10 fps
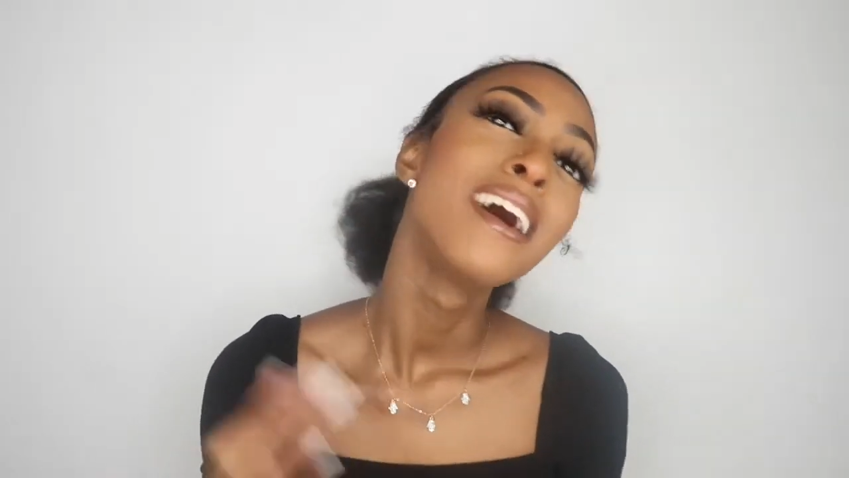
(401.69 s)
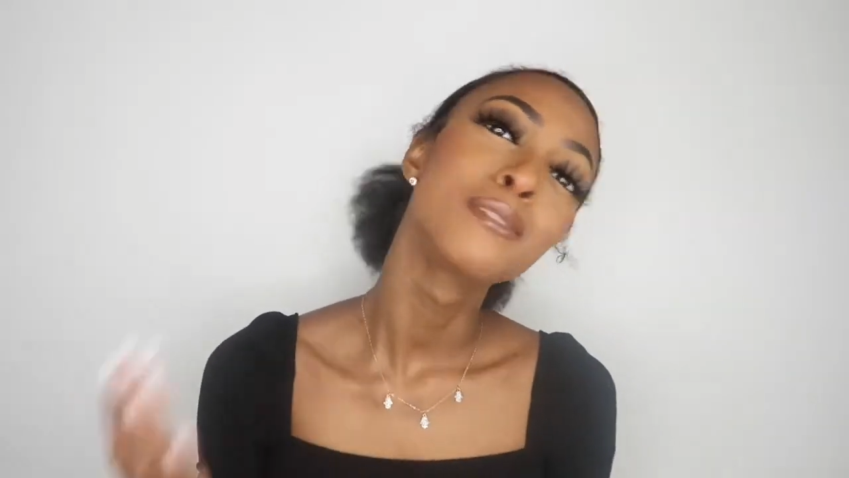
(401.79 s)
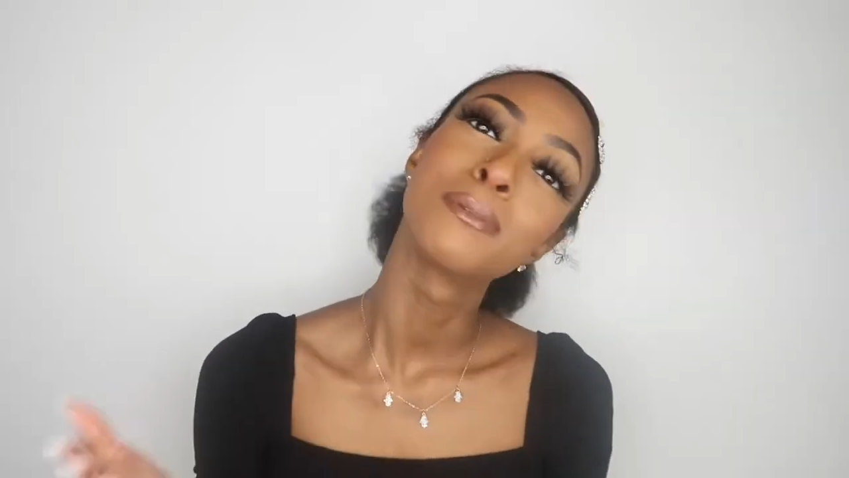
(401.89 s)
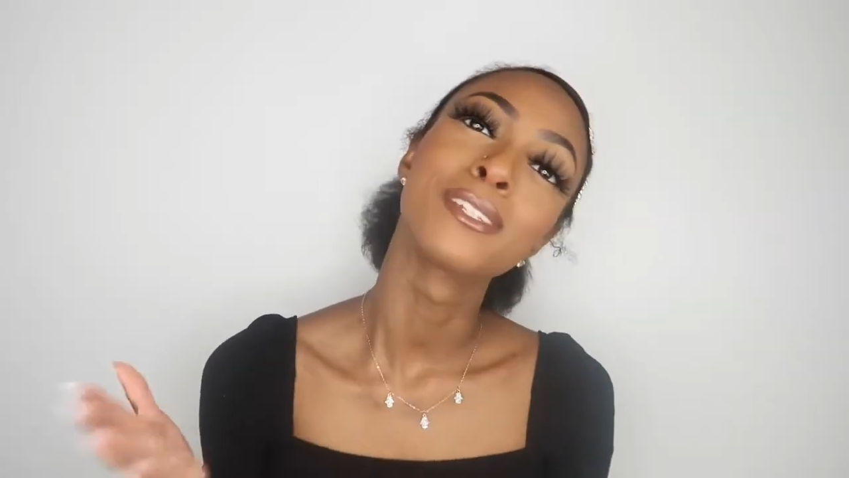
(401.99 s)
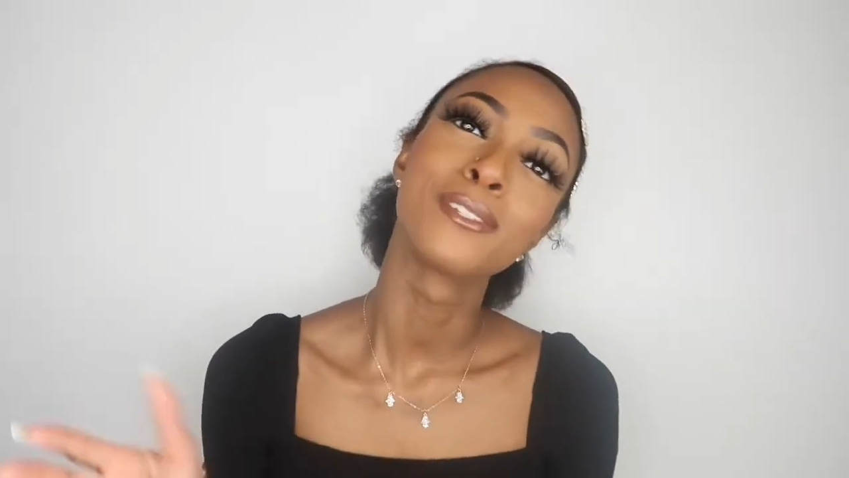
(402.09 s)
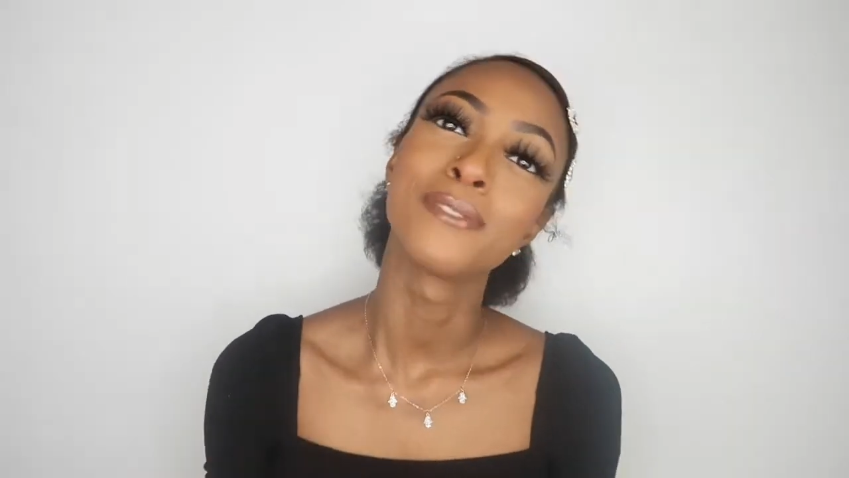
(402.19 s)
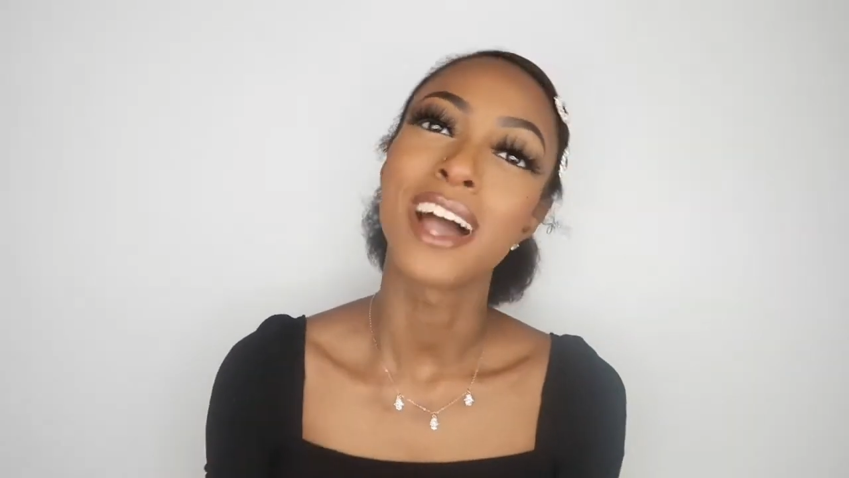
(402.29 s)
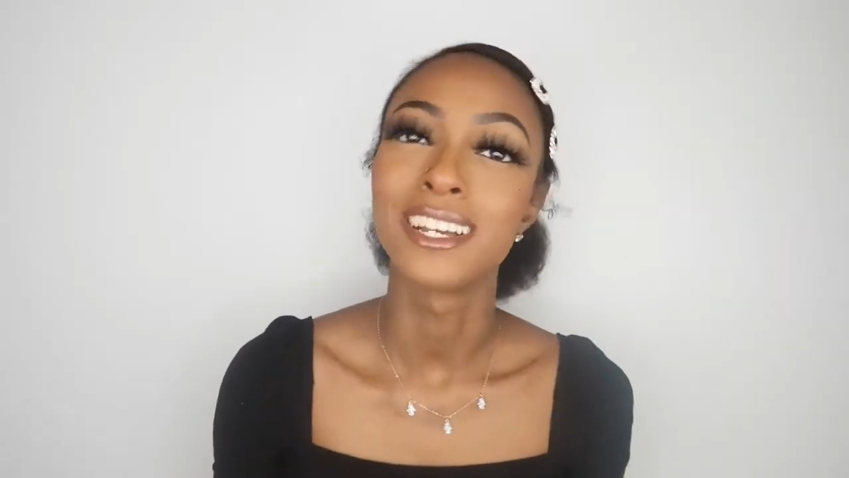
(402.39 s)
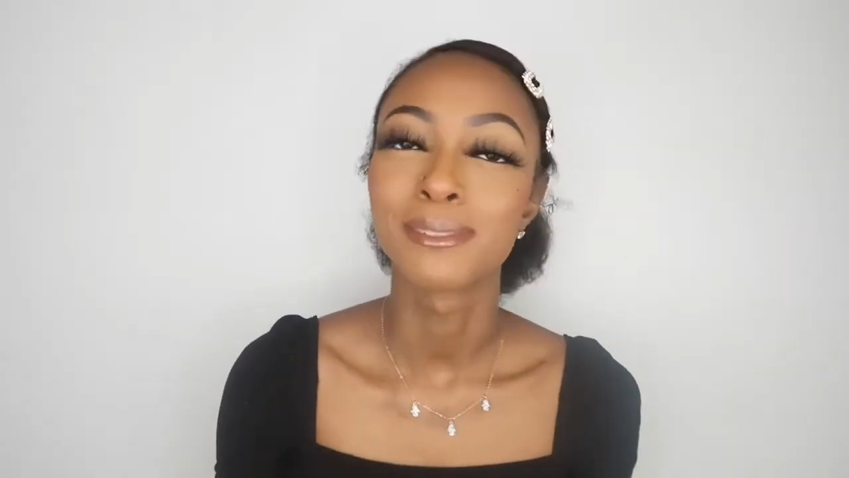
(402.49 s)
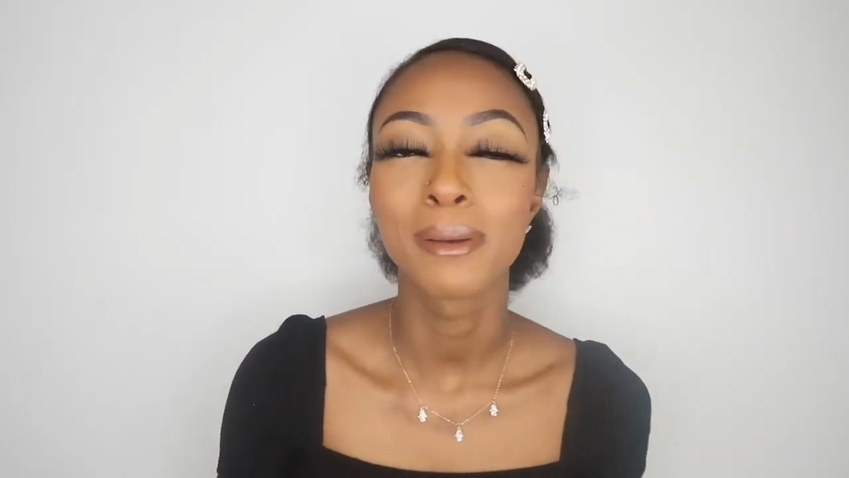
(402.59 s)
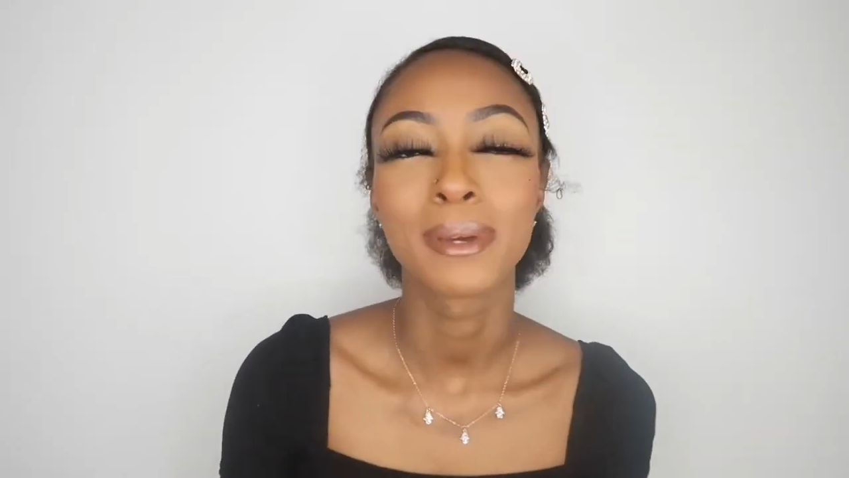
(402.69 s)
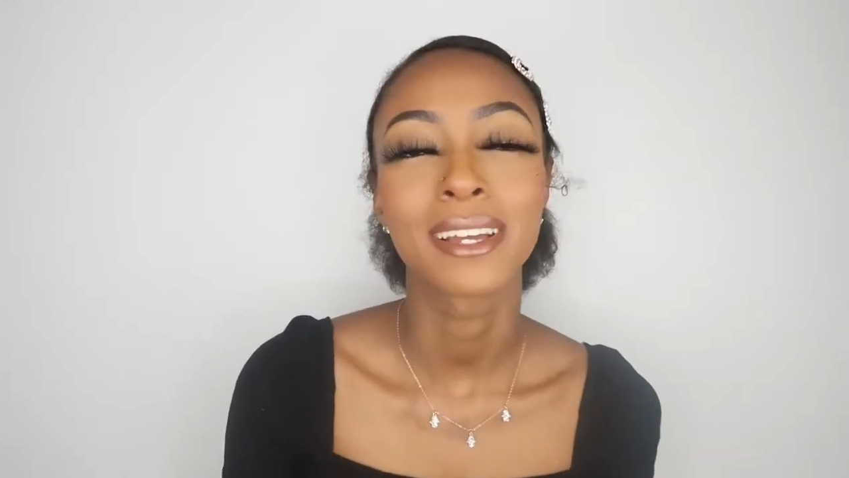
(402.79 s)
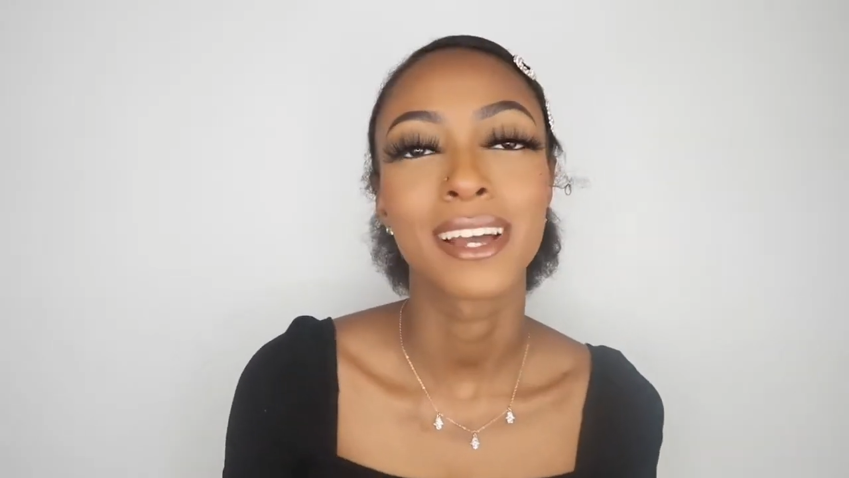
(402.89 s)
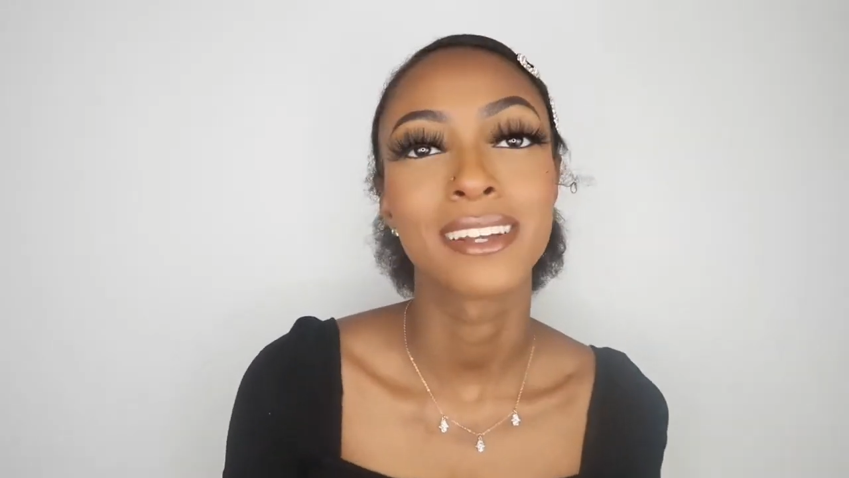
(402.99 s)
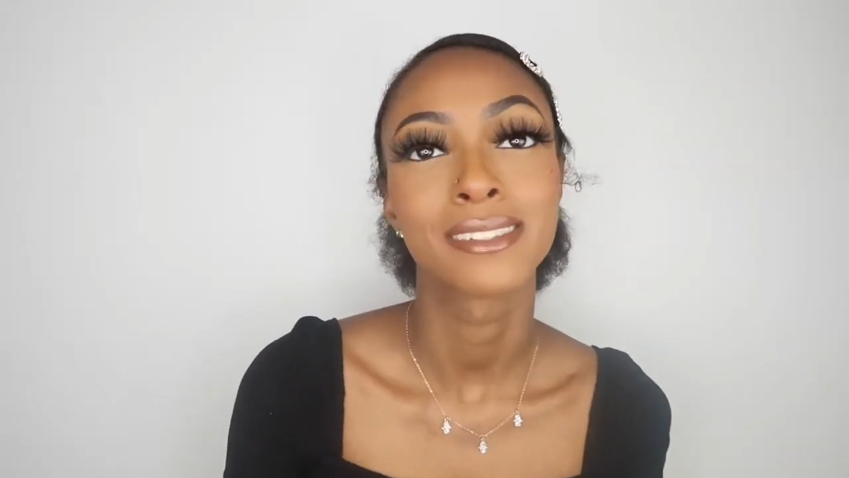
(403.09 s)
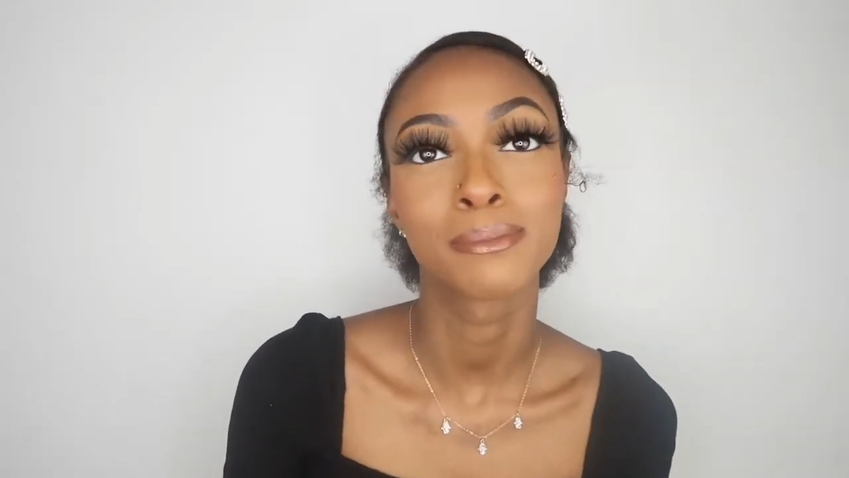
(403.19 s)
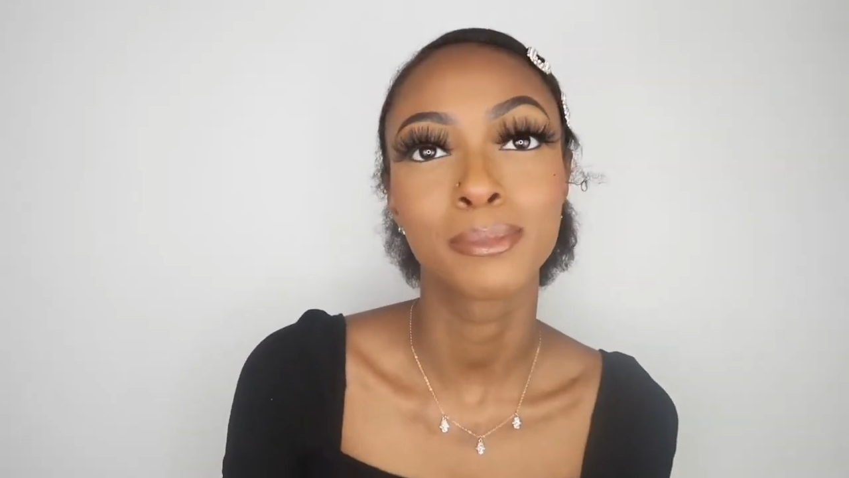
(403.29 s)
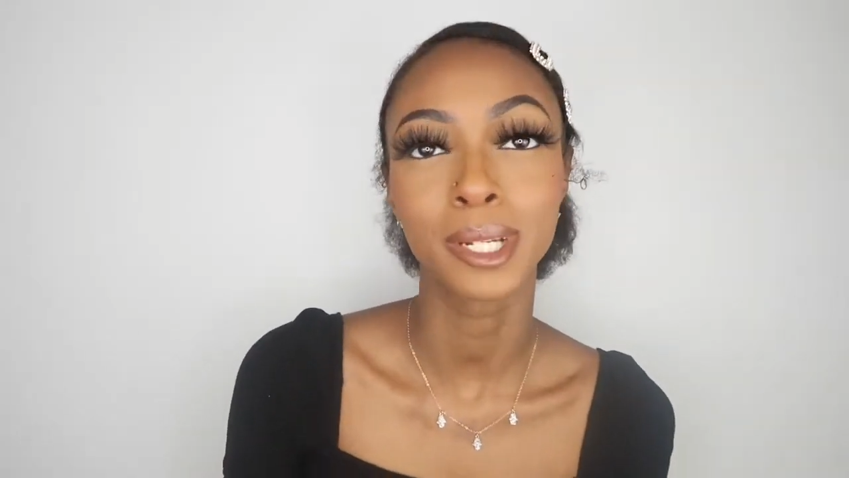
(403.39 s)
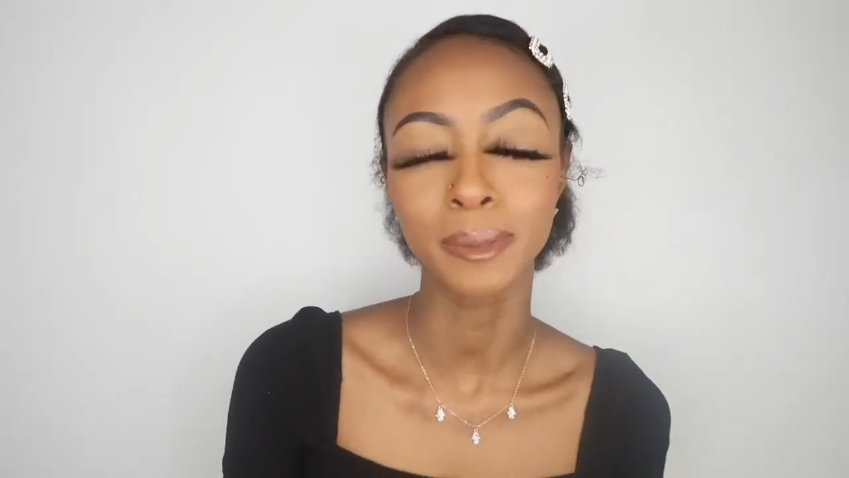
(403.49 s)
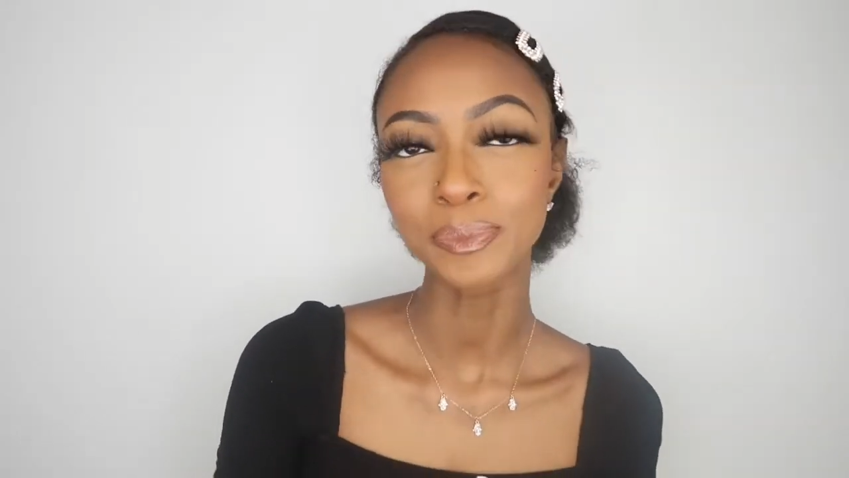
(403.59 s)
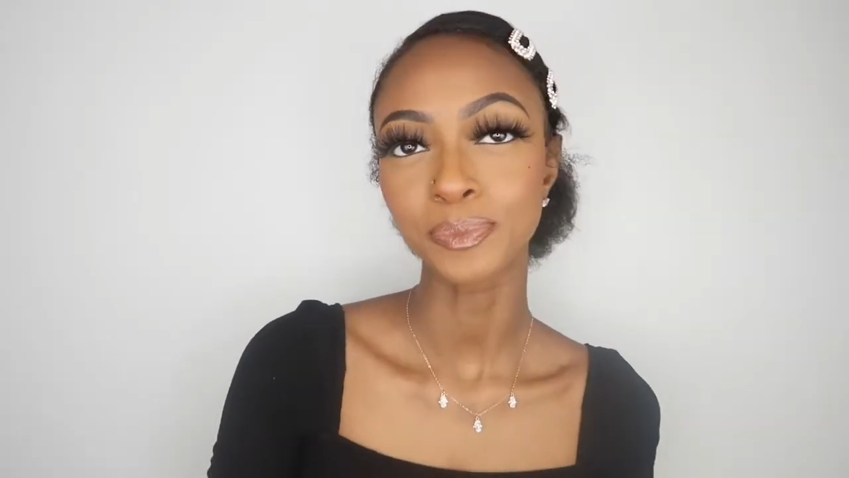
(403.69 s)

I'm speaking too fast, my bad guys. But